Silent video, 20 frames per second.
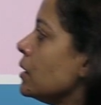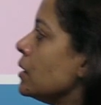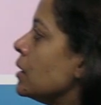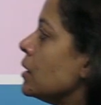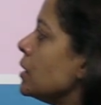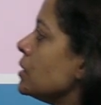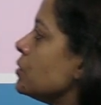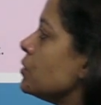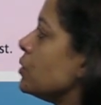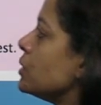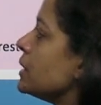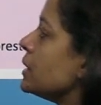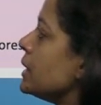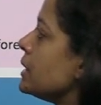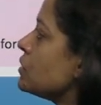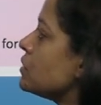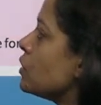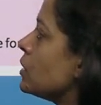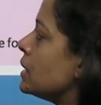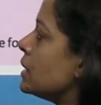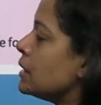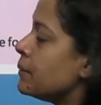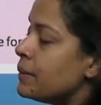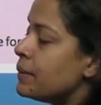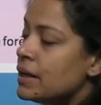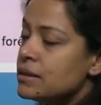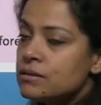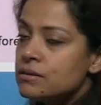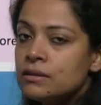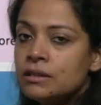Earth rotates on an
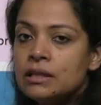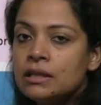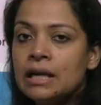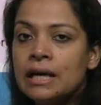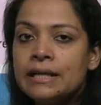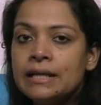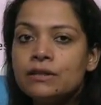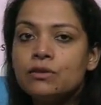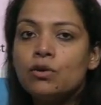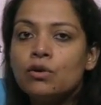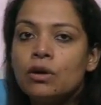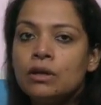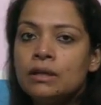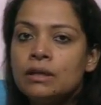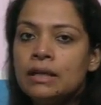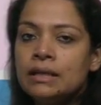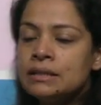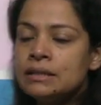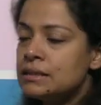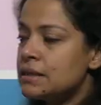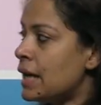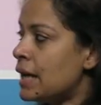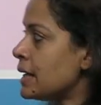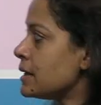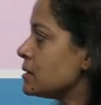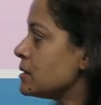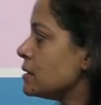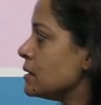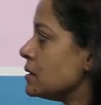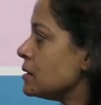imaginary line called its
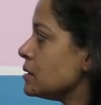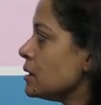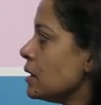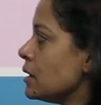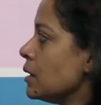axis.